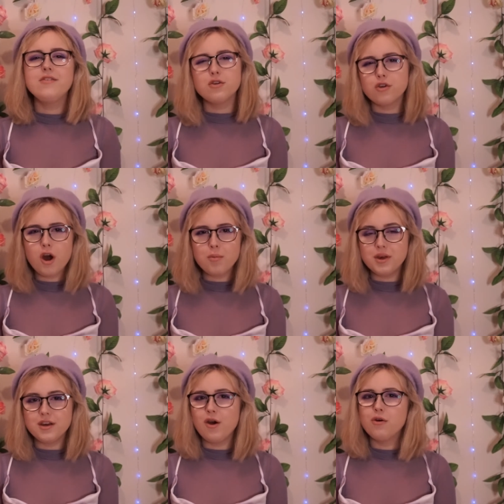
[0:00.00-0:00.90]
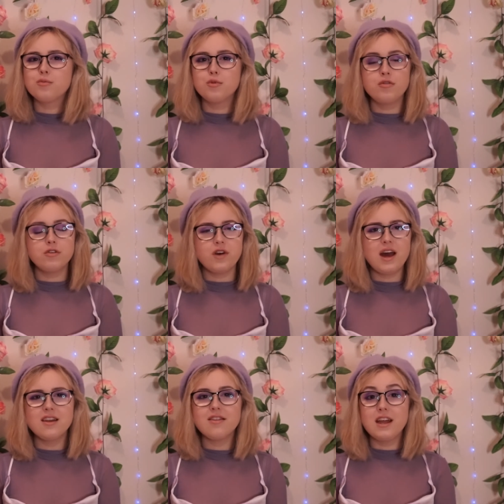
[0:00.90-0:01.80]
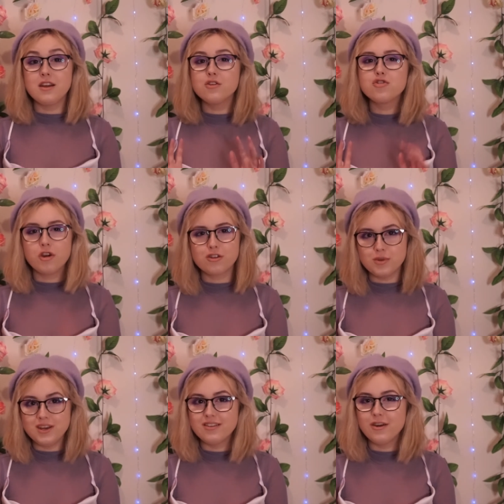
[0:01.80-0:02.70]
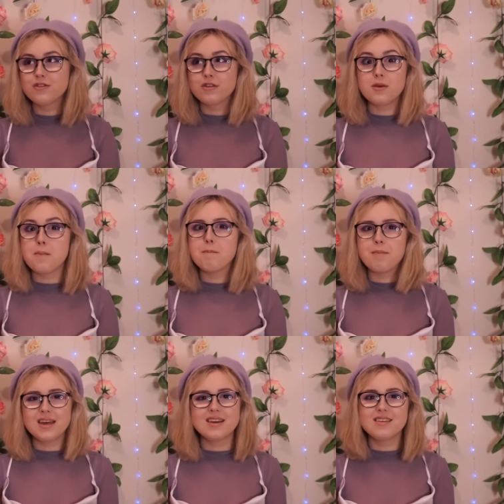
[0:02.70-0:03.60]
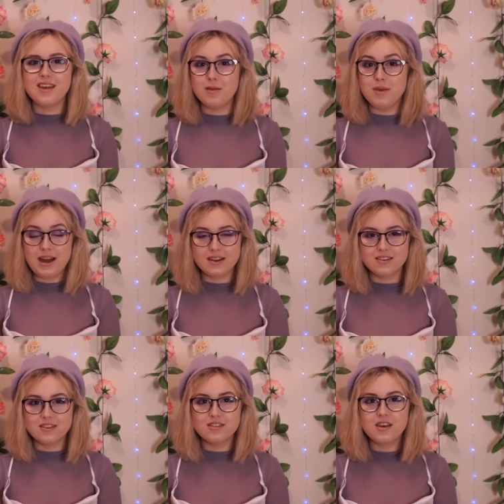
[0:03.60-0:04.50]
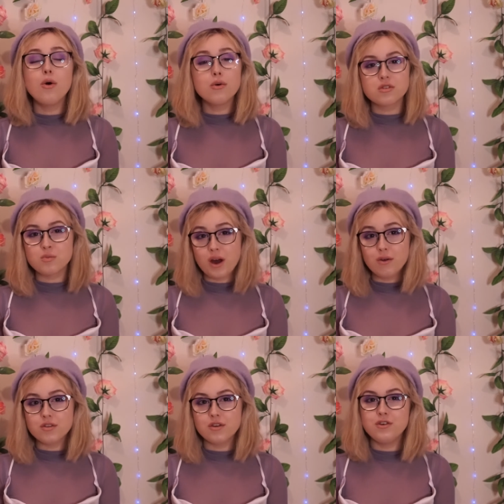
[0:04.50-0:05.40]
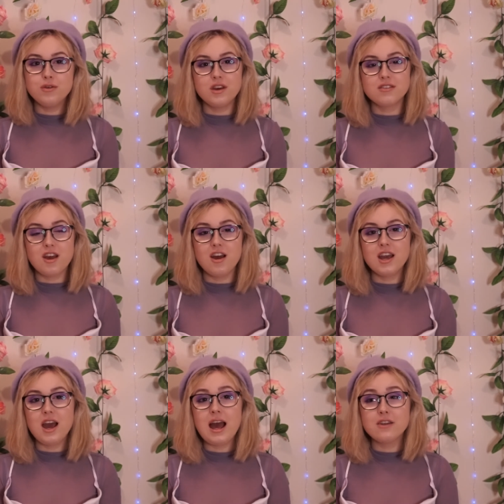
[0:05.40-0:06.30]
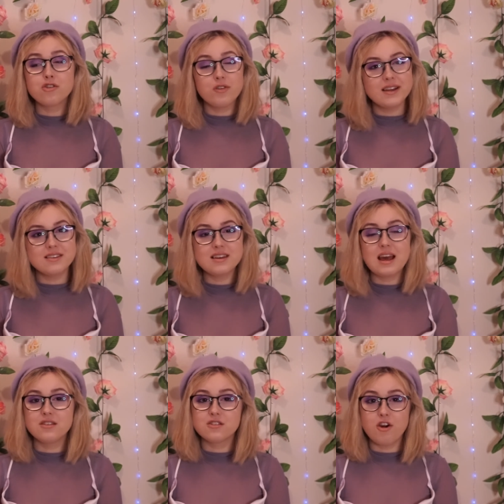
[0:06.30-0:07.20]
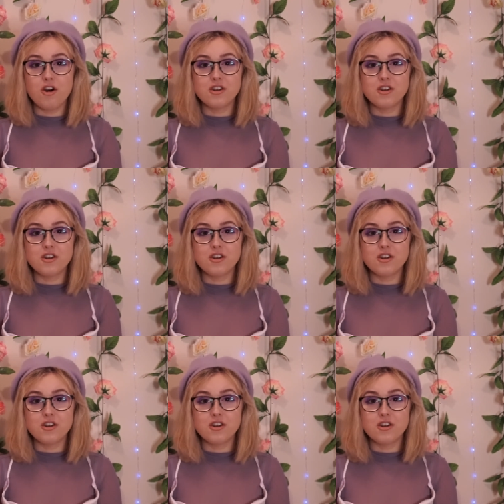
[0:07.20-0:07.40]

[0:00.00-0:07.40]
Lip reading: you're not a big old movie fan, then trust me, those are some big name actors. Orson Welles a few years earlier had directed and starred